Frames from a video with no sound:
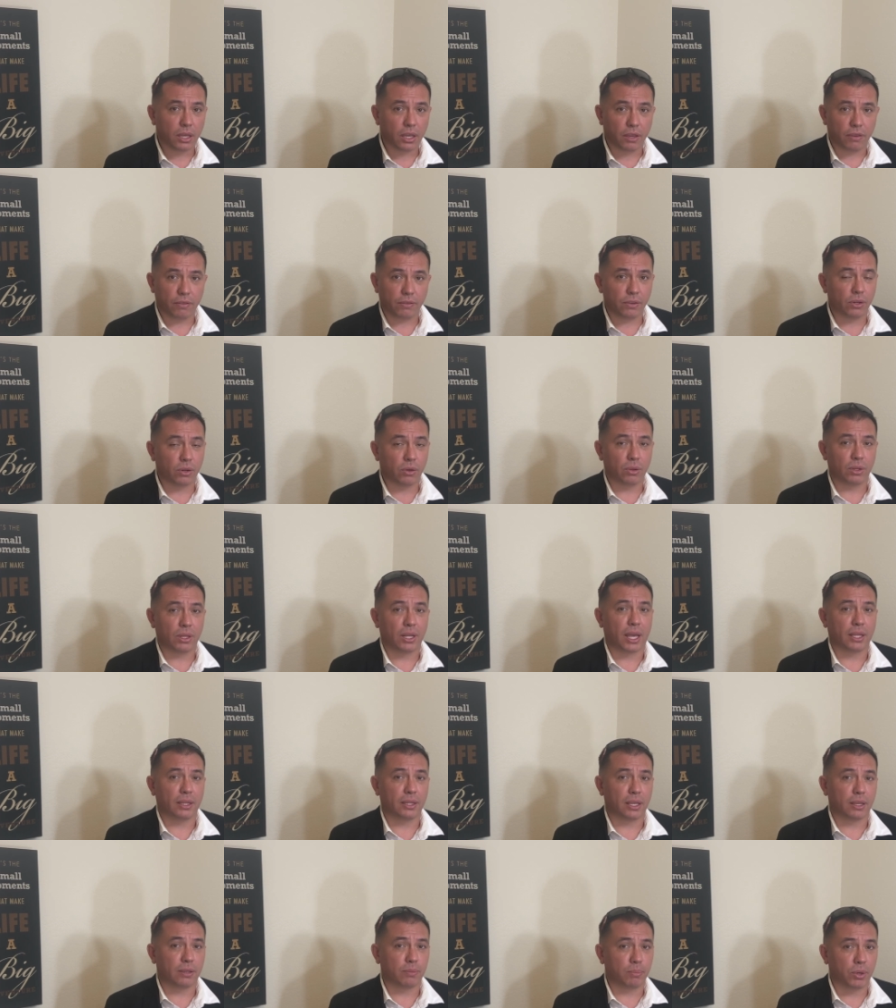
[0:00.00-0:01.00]
if you don't like
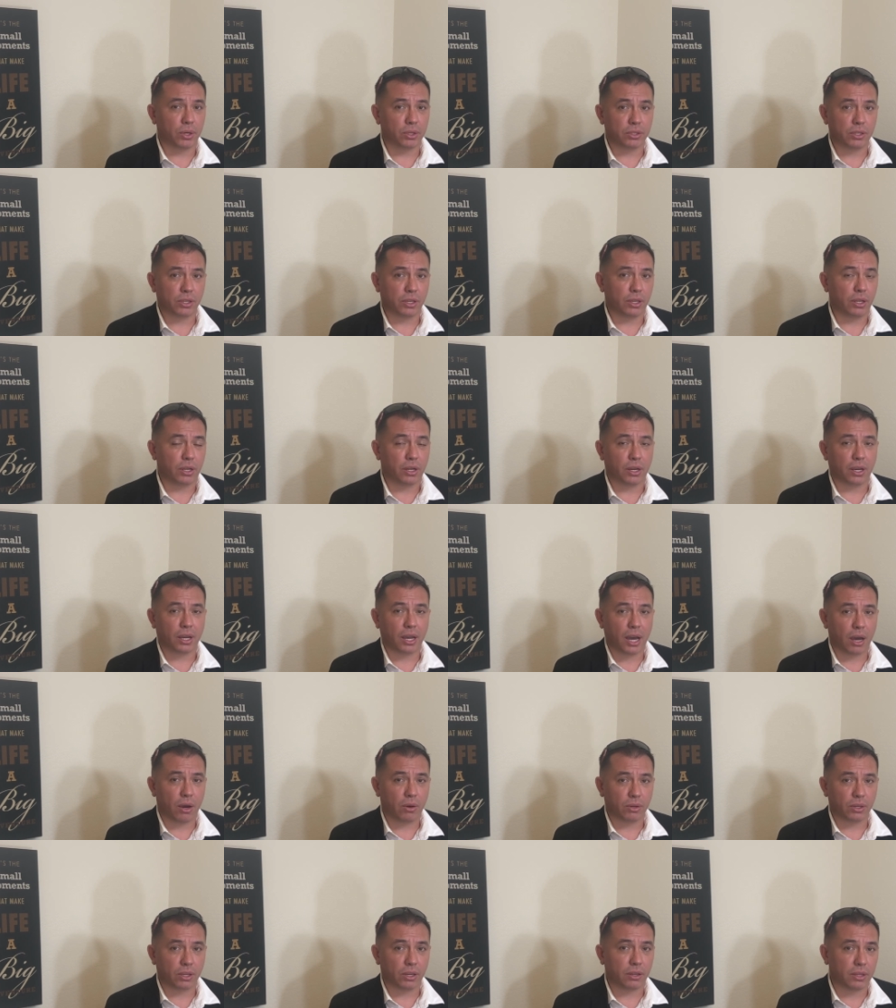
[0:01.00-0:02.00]
that particular
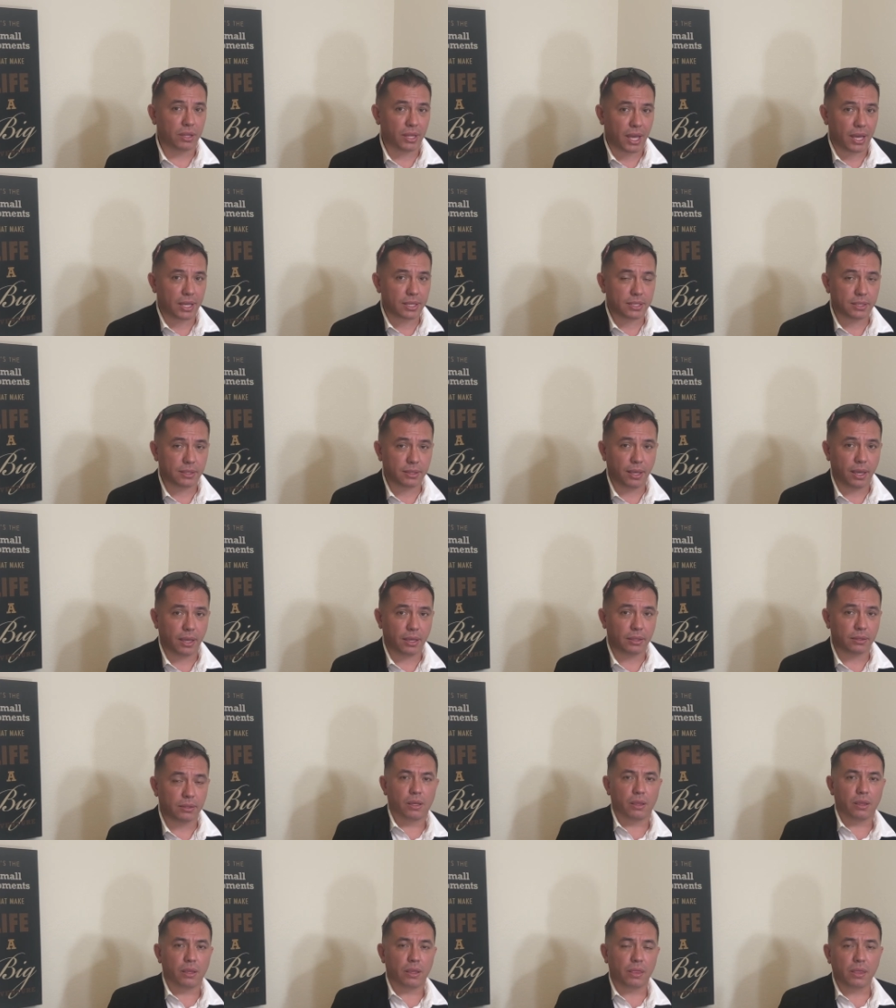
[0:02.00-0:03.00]
county or that state.
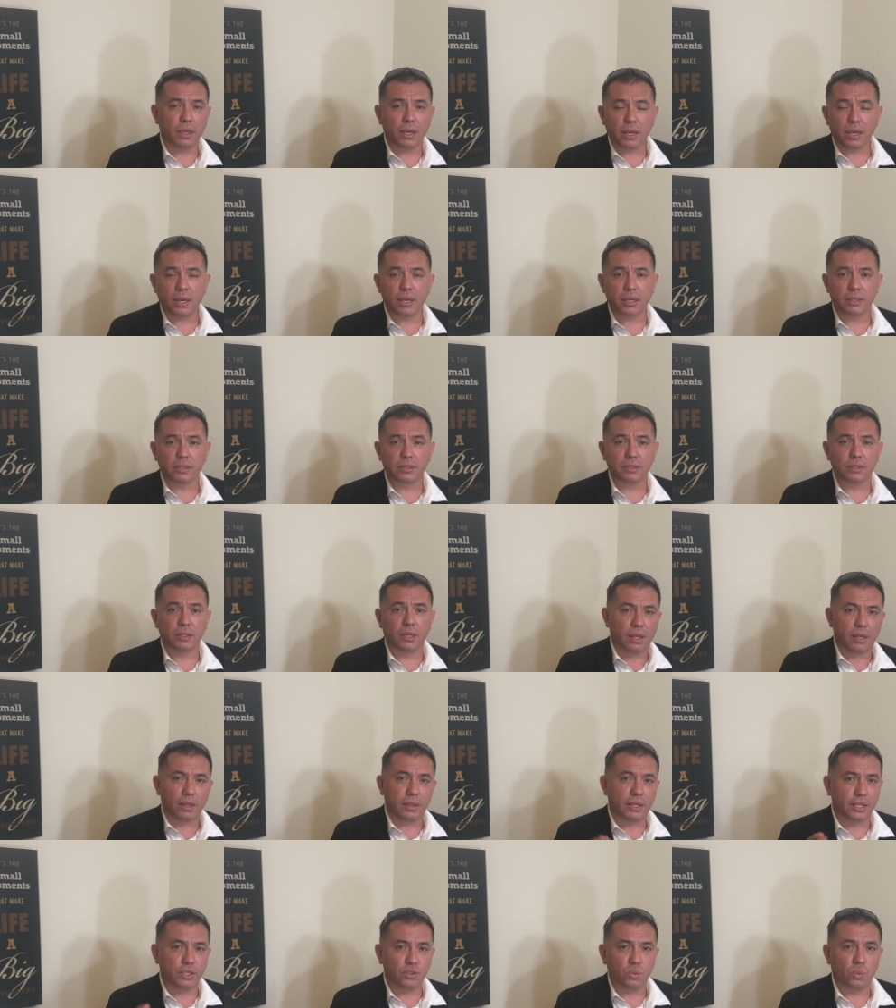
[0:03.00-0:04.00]
The thing is,
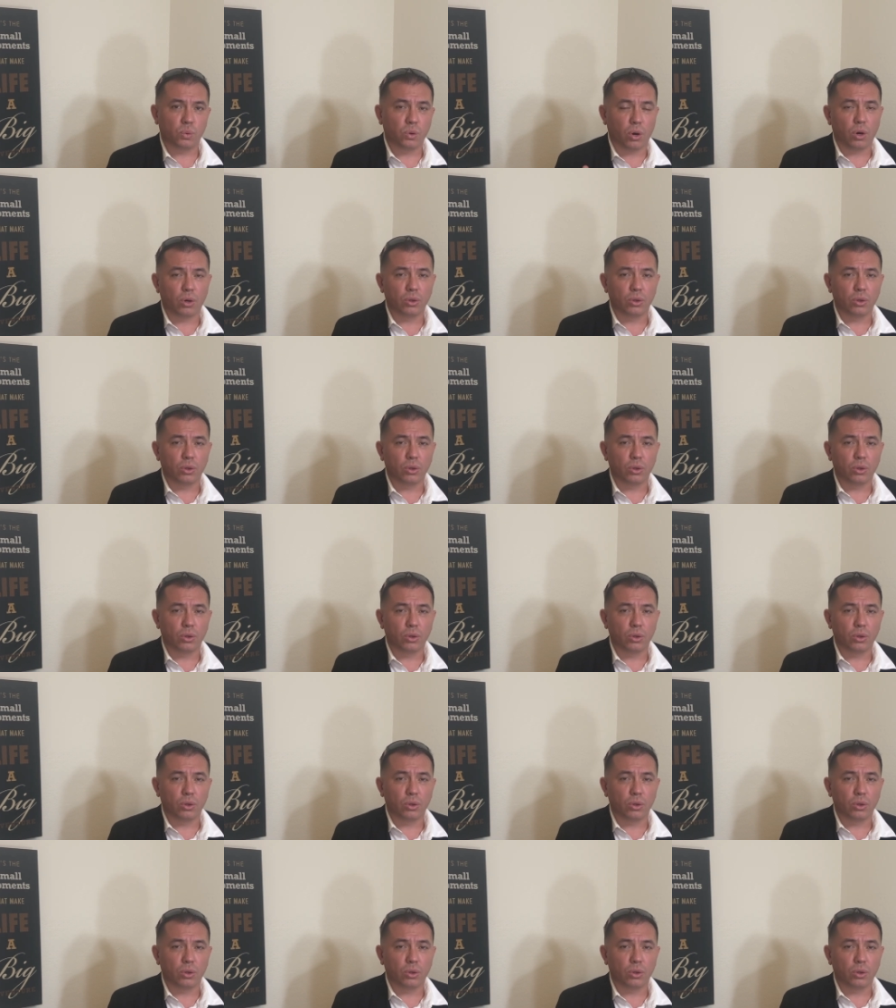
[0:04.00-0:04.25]
this will